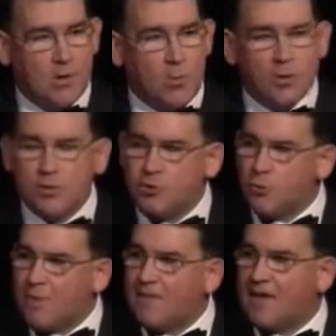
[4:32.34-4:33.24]
What a
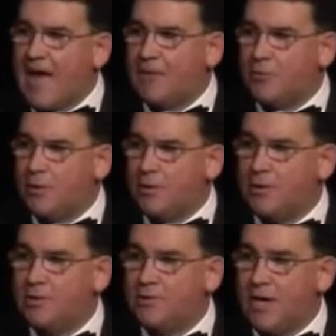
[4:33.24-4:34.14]
terrific
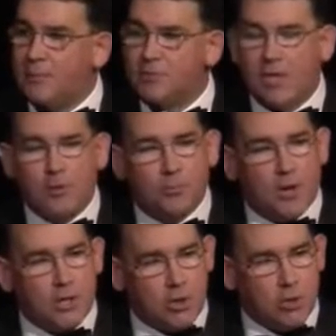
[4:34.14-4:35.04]
gathering to help
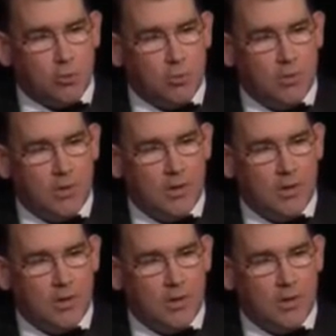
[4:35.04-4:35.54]
celebrate you,